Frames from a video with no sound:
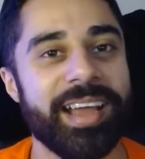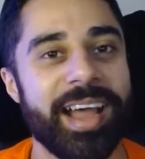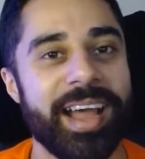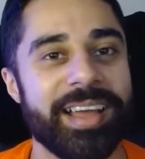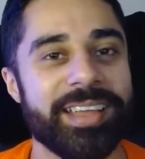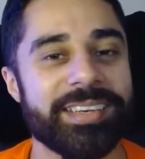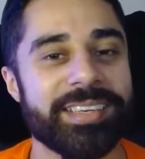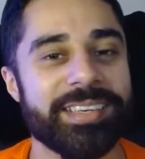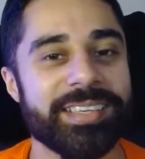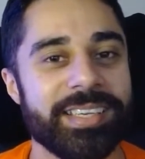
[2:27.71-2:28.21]

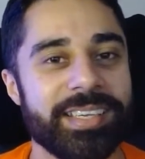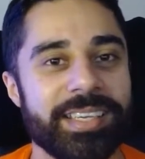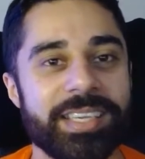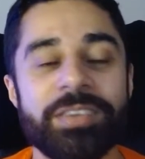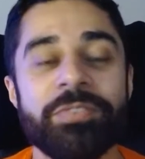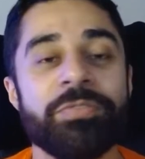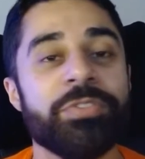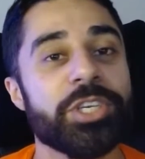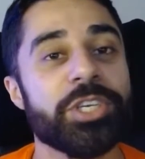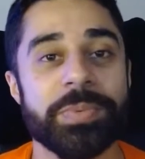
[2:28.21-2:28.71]
And
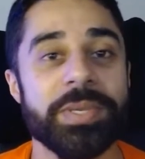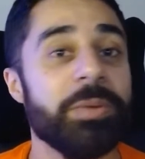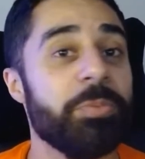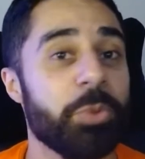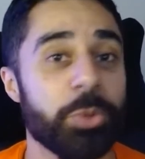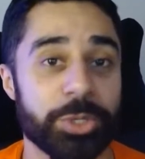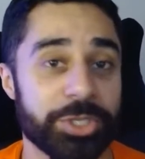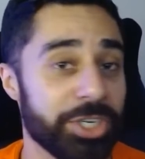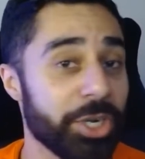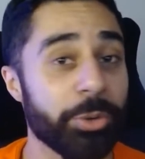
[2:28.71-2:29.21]
even those
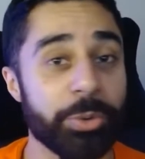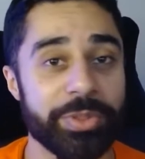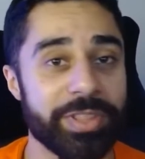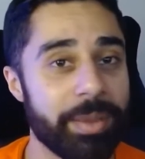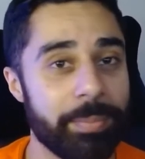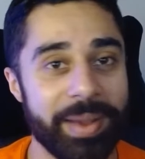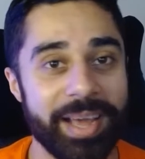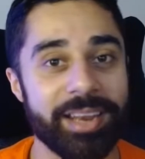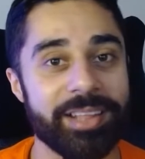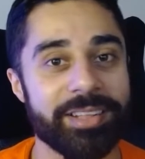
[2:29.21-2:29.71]
people struggle with
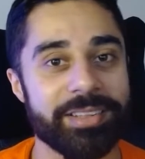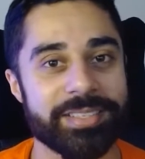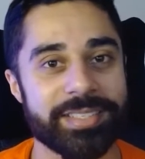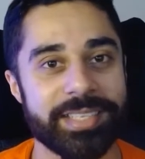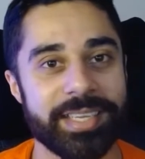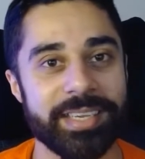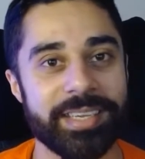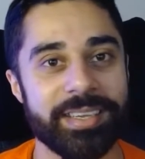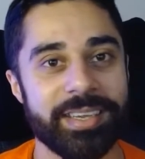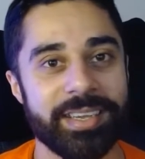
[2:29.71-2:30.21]
their balance,
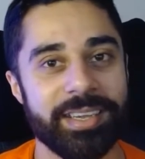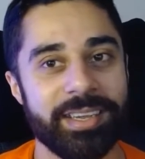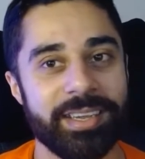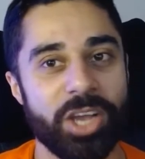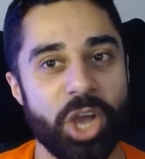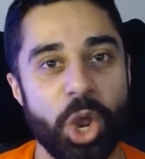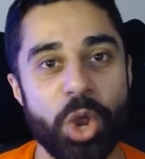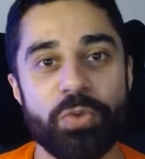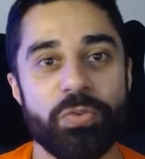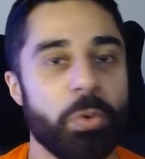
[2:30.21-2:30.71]
they
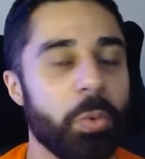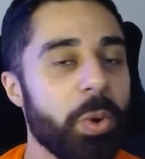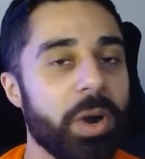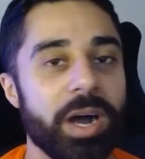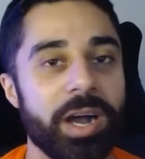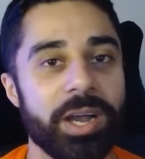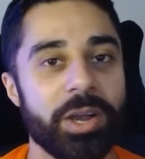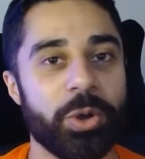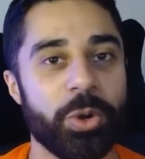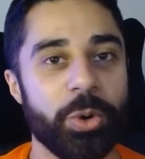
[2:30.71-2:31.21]

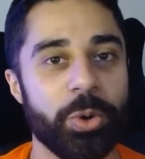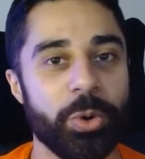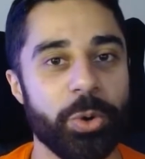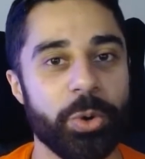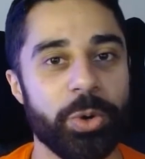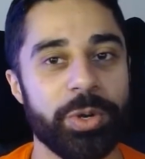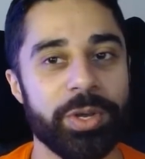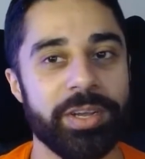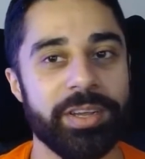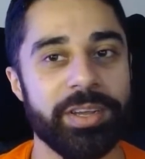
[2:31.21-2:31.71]
overwork
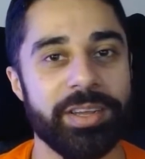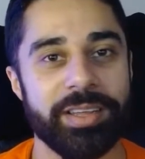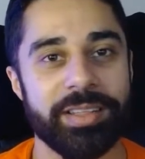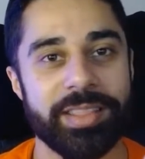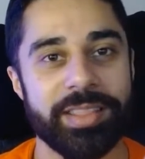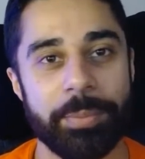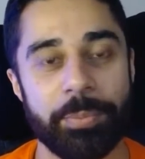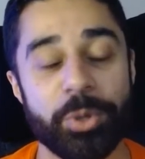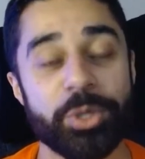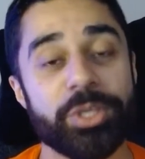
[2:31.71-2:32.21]
or
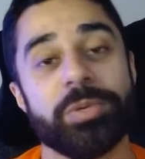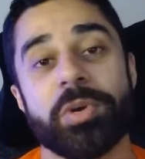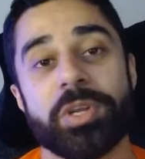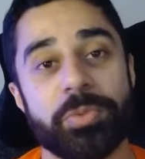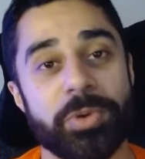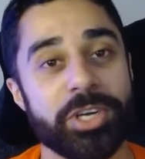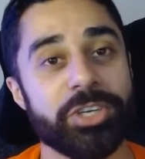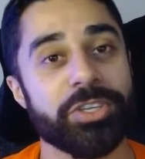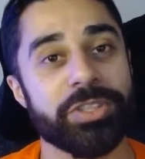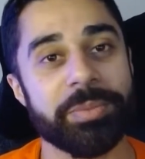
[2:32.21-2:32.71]
they put too
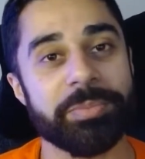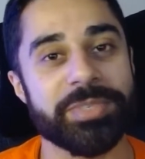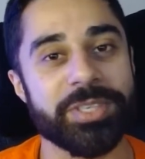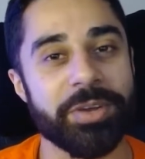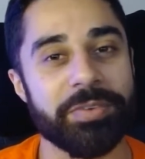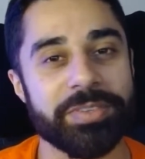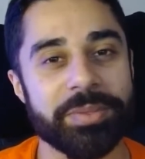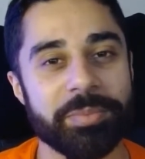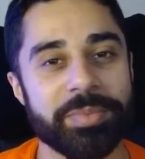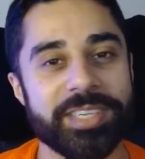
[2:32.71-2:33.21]
much pressure on
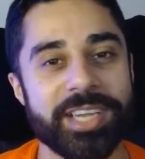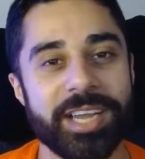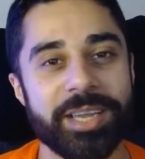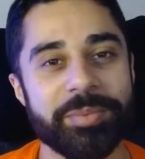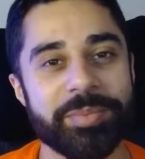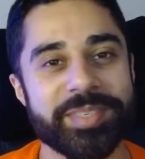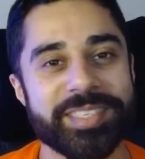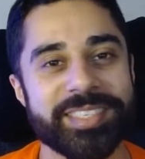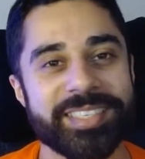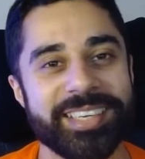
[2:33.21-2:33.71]
themselves
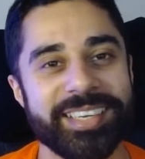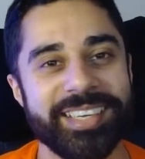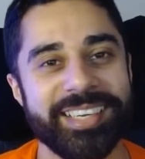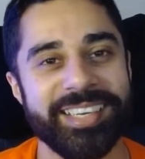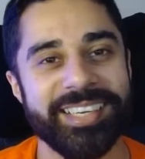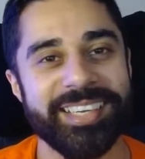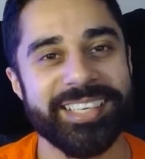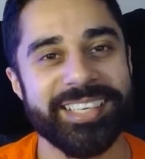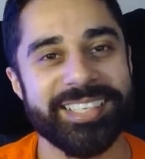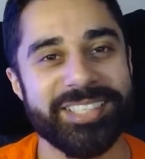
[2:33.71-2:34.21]
sometimes.
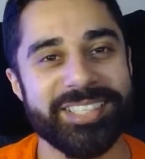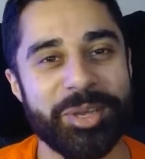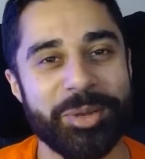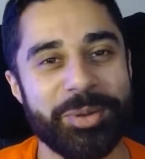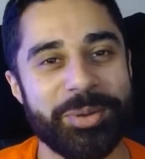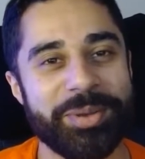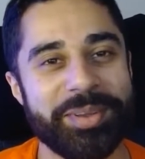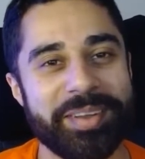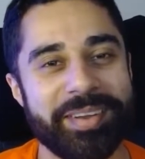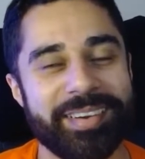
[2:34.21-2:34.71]

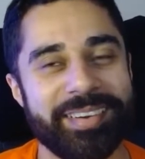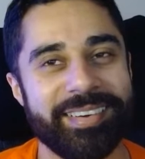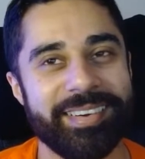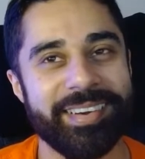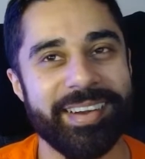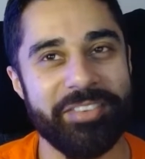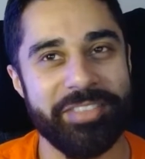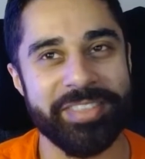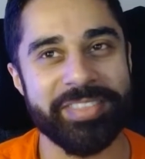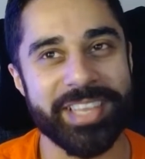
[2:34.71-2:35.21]
So
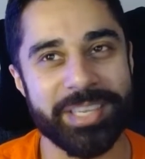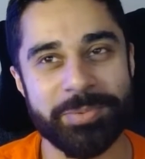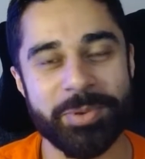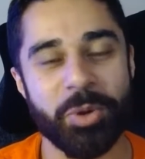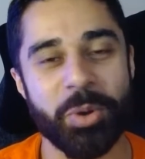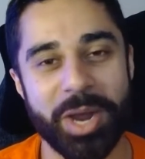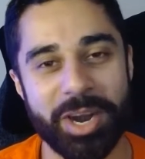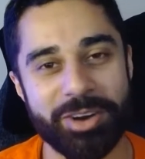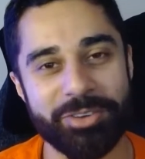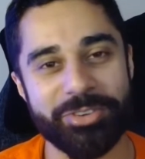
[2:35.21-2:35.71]
I think that's
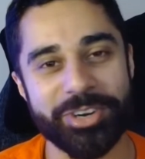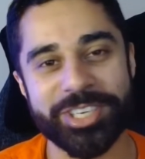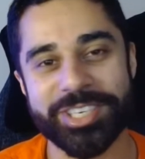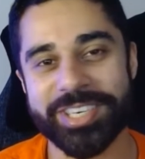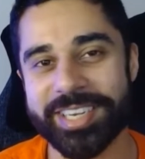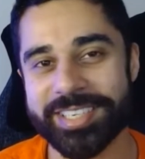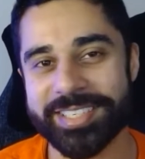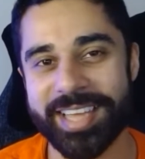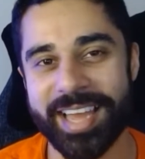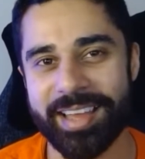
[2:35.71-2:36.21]
been quite
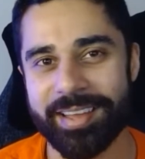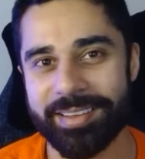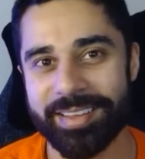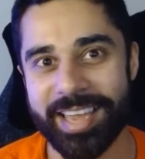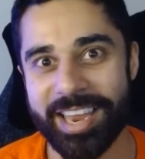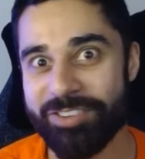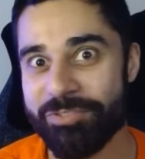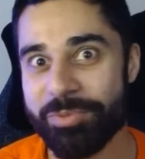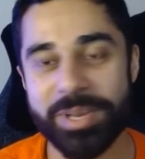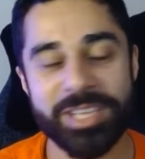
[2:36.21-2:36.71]
refreshing, is that
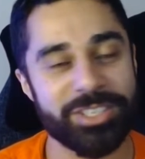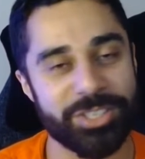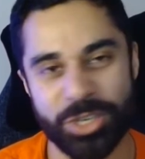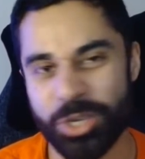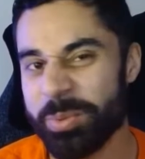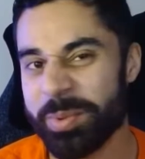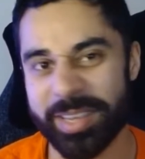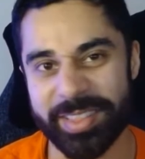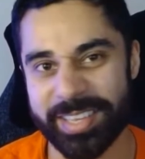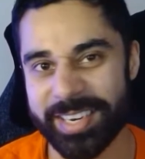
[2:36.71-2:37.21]
everybody is
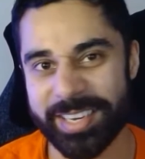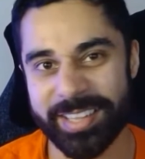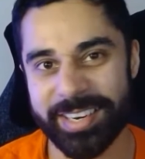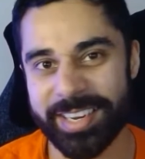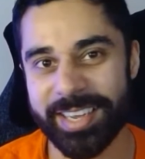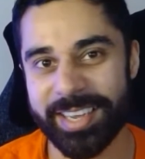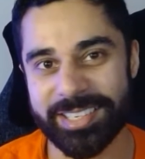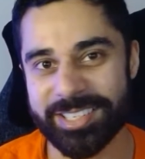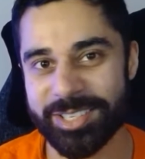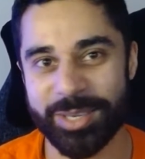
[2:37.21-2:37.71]
human at the end of the
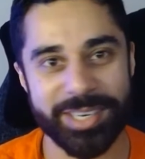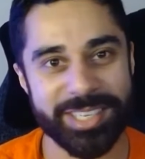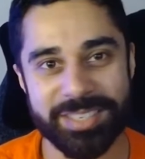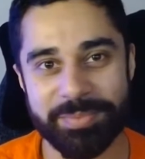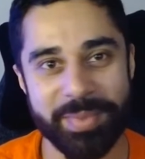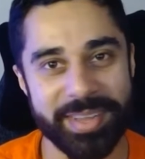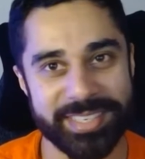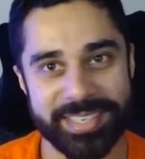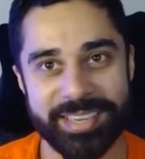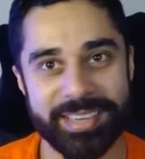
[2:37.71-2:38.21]
day. So it
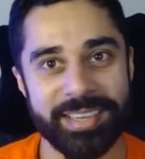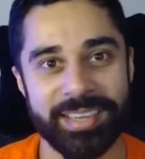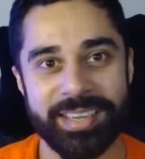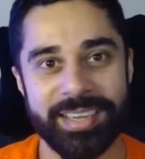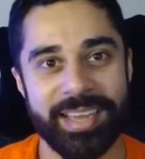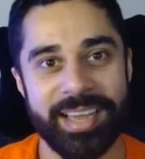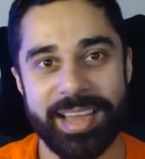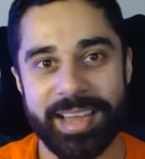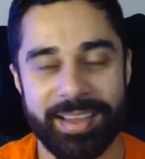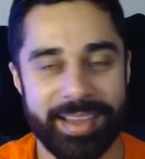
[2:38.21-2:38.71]
doesn't matter
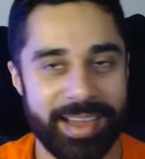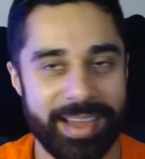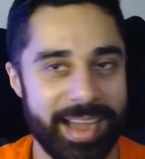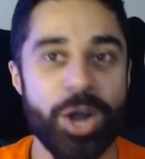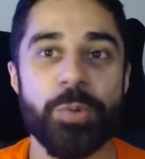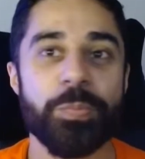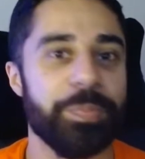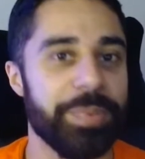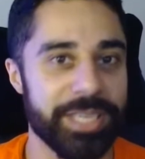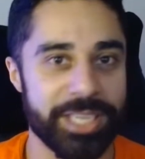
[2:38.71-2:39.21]

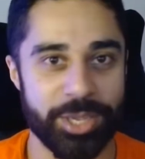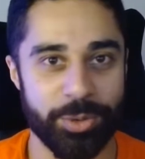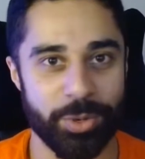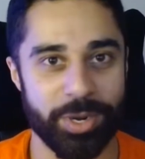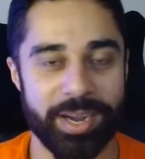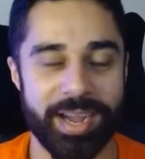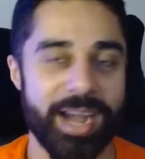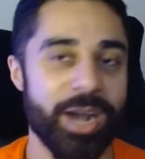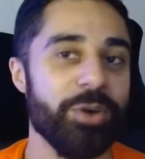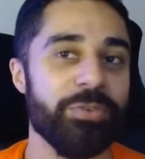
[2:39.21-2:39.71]
how big
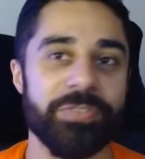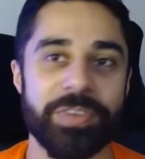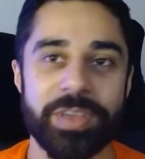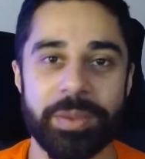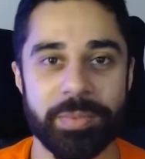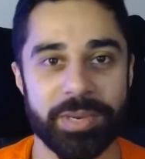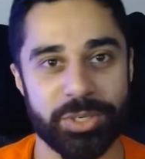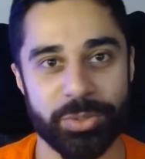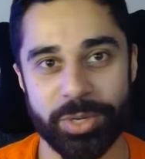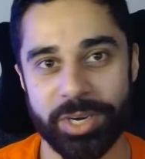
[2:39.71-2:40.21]
you are, how
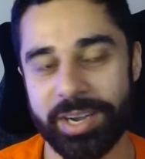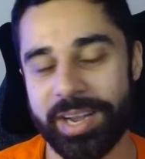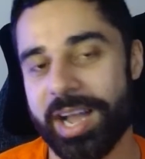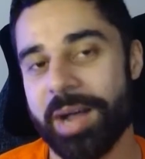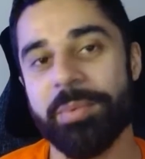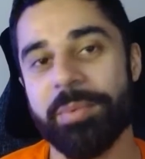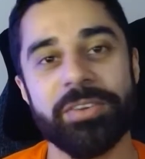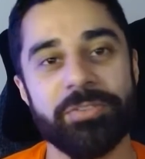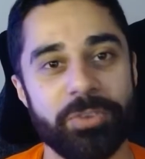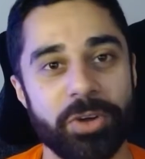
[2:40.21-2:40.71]
famous you are,
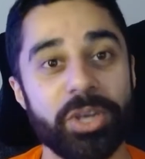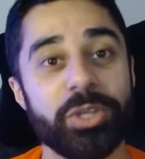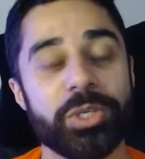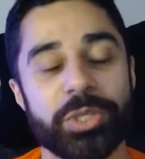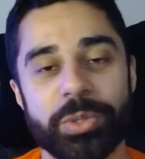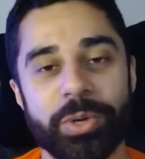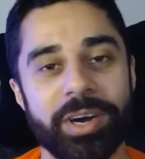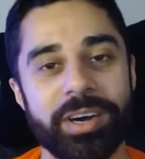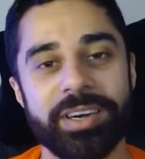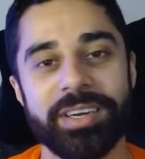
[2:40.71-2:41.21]
how many
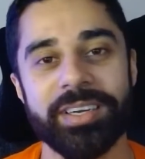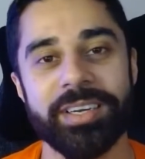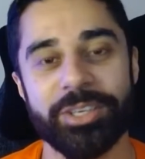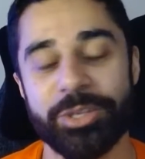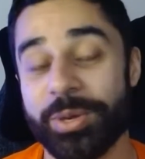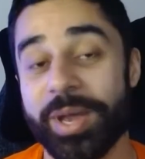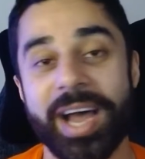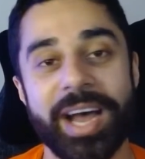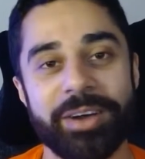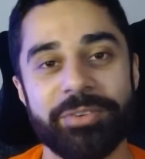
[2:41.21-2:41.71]
followers you are,
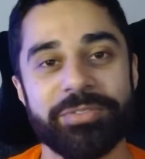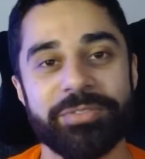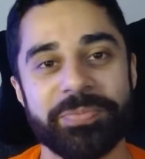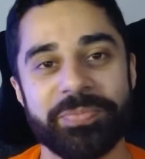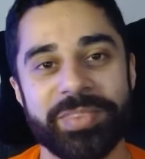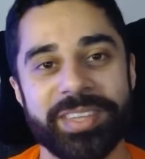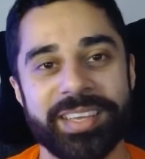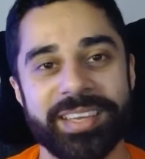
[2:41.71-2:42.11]
you have.